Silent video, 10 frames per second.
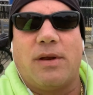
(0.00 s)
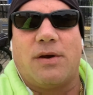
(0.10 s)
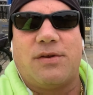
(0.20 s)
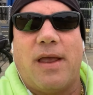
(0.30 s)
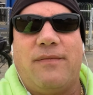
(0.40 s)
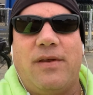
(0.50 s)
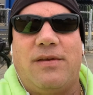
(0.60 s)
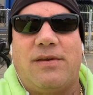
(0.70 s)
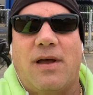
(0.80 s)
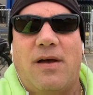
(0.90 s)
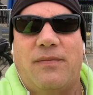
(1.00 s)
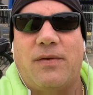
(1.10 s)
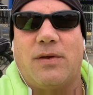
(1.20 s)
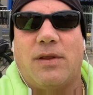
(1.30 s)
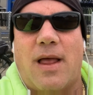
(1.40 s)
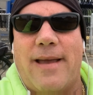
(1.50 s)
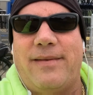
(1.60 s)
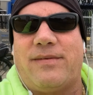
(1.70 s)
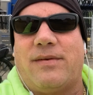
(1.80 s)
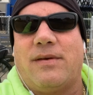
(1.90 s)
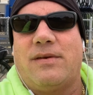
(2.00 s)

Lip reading: our safety stuff, good lights,